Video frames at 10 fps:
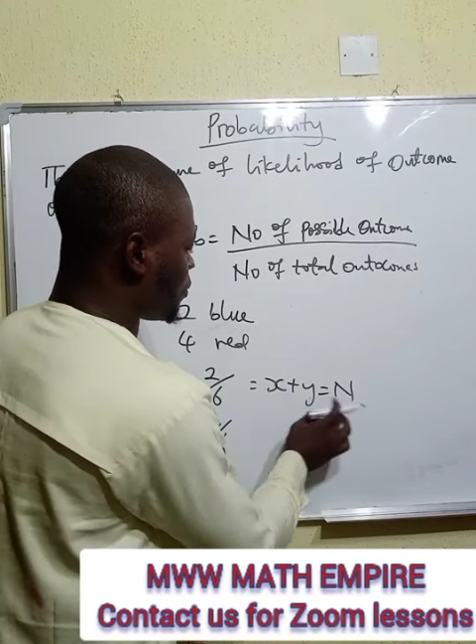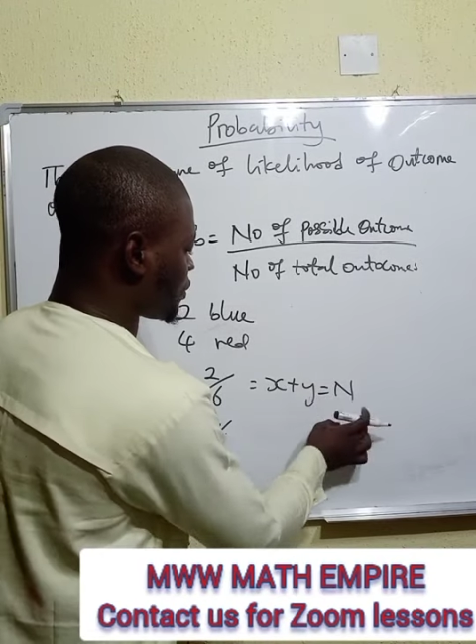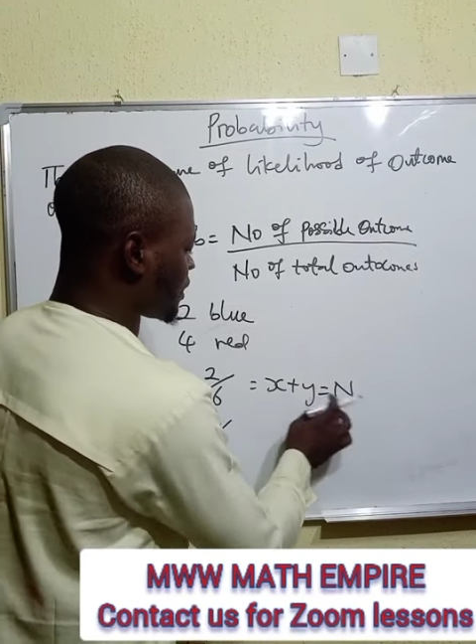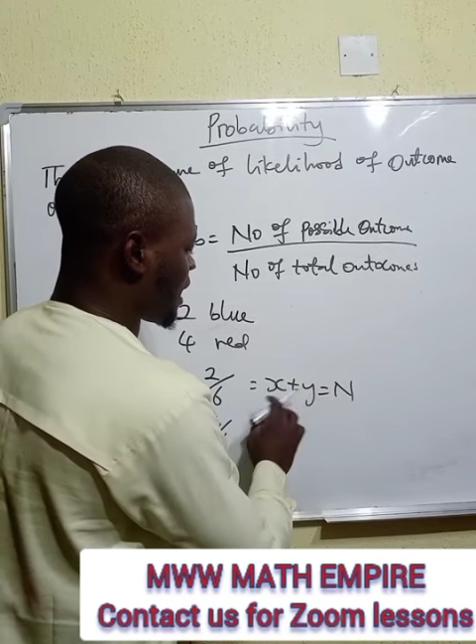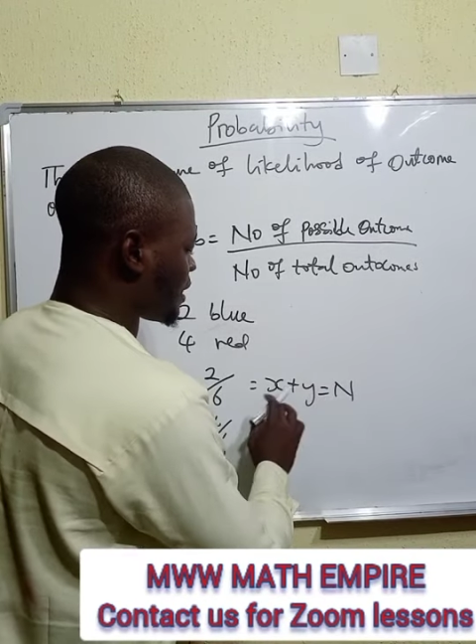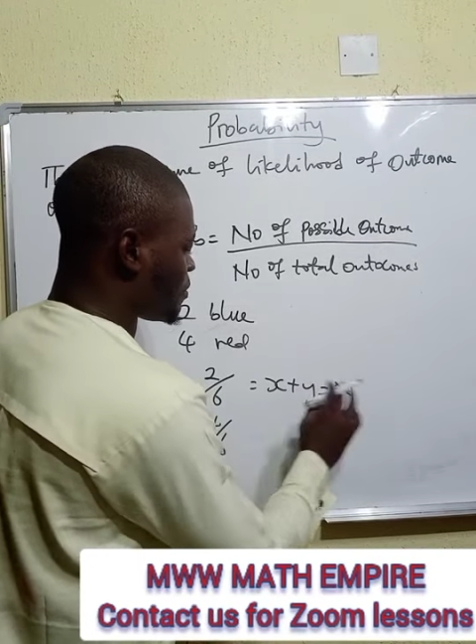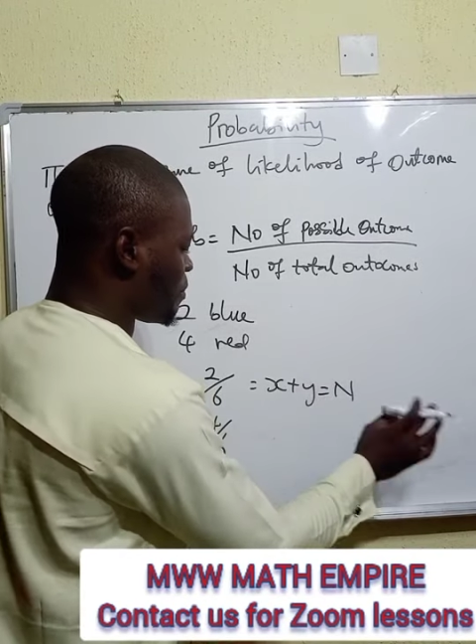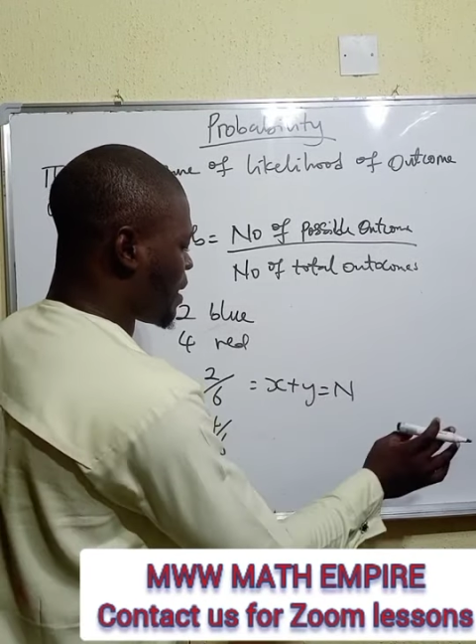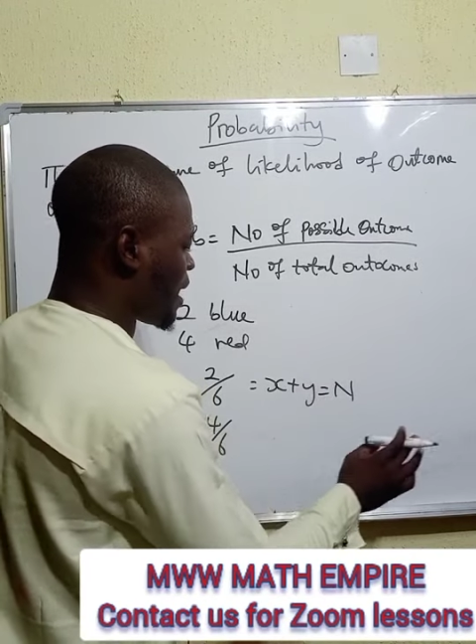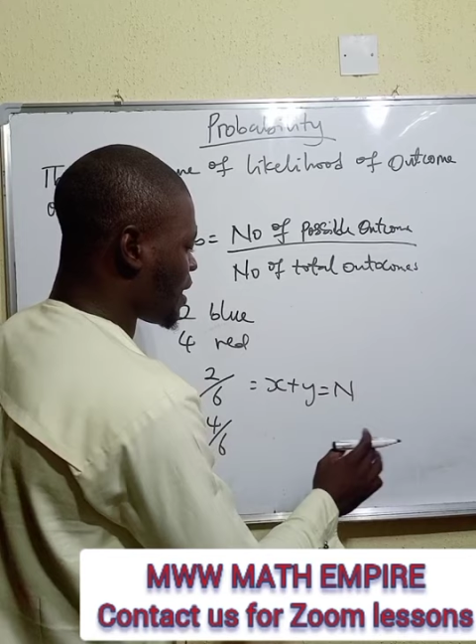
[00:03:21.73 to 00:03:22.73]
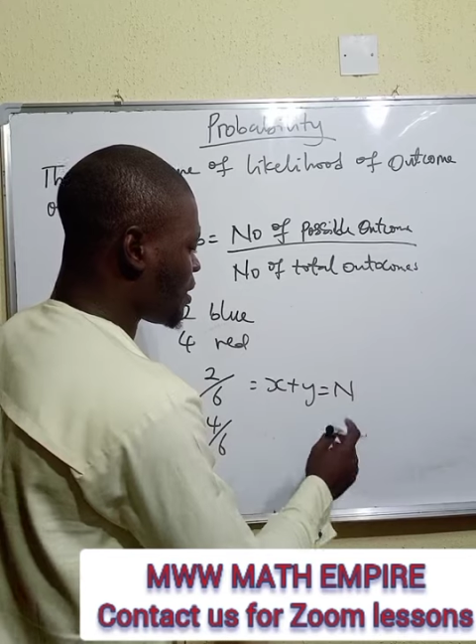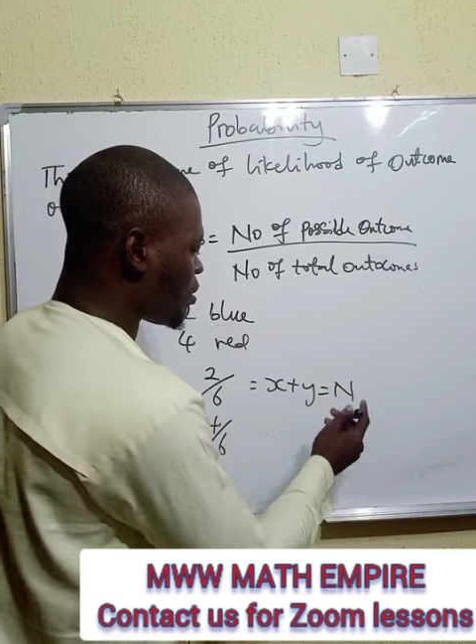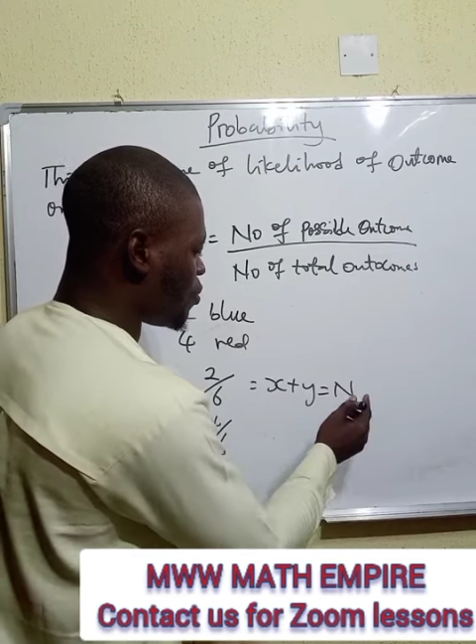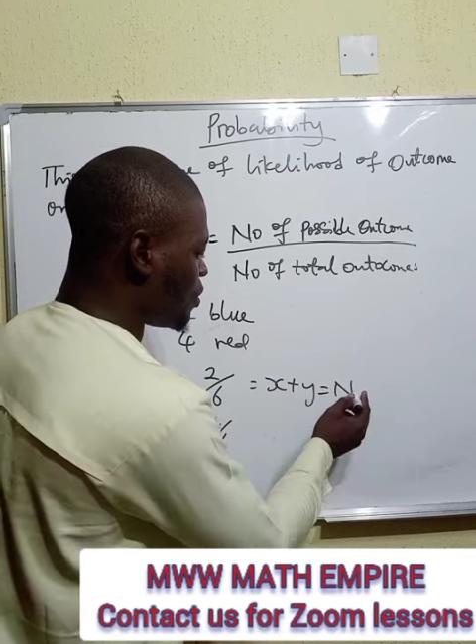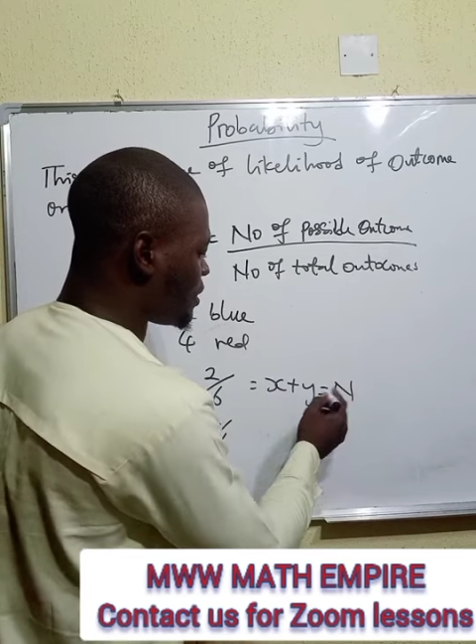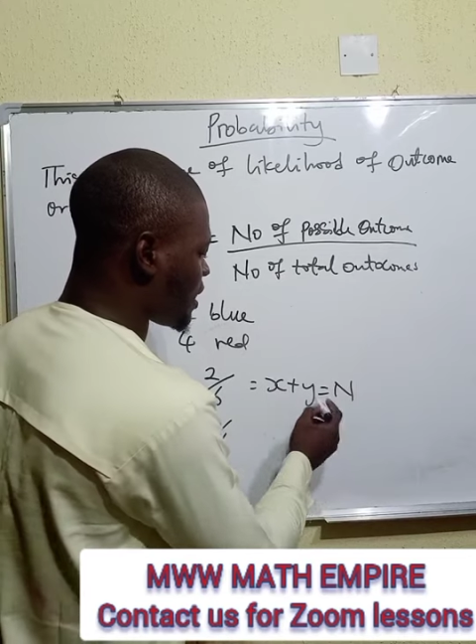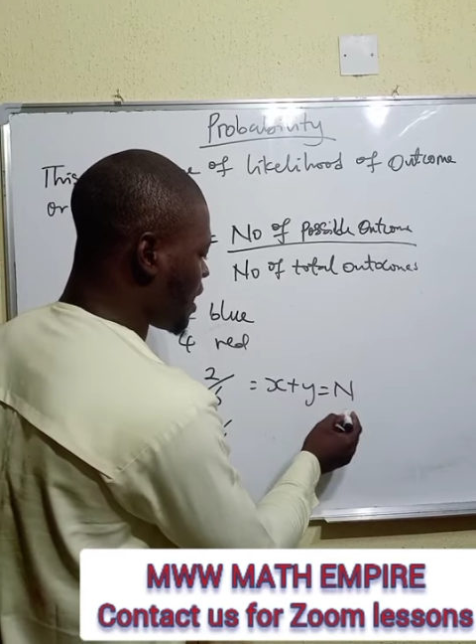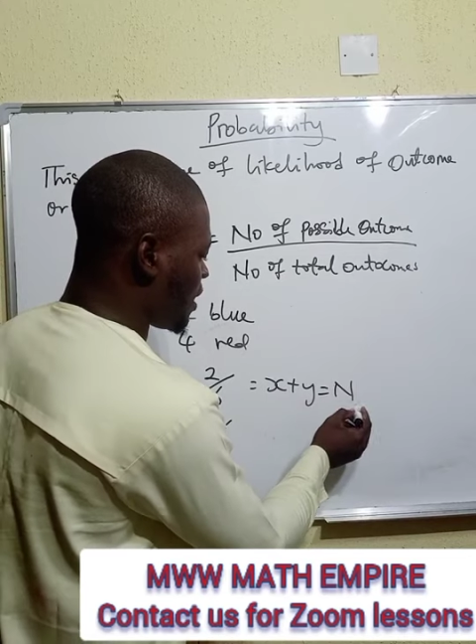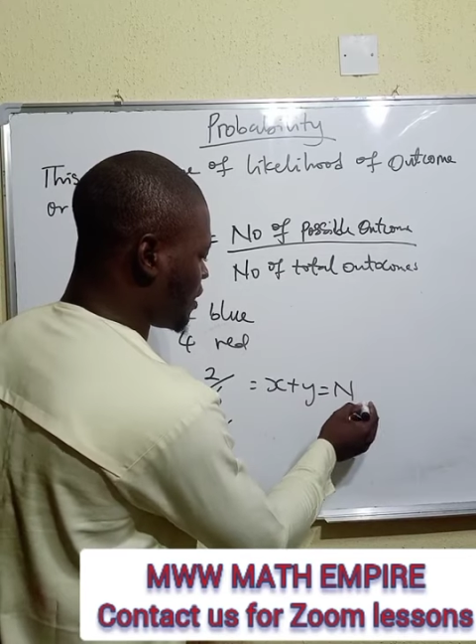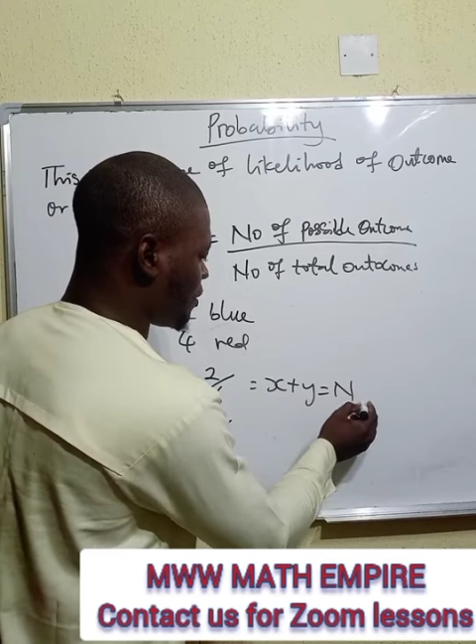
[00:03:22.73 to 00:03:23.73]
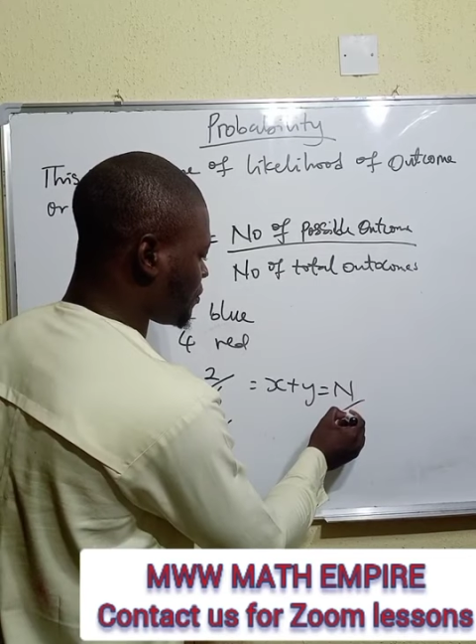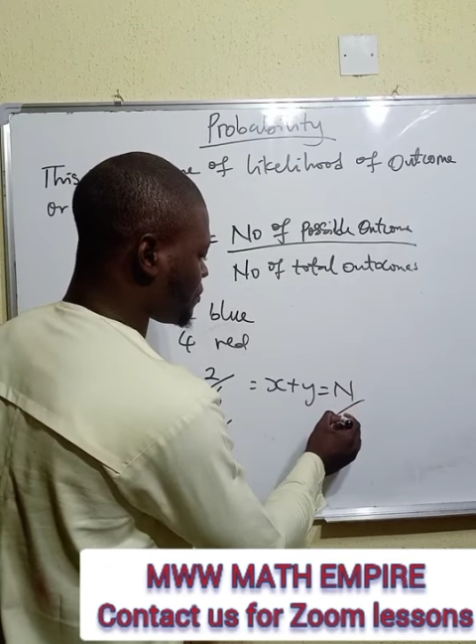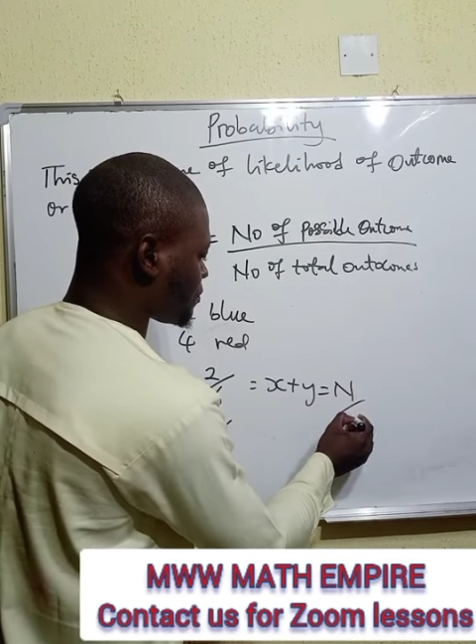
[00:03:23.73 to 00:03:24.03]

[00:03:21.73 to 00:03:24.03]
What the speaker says: both sides by with n.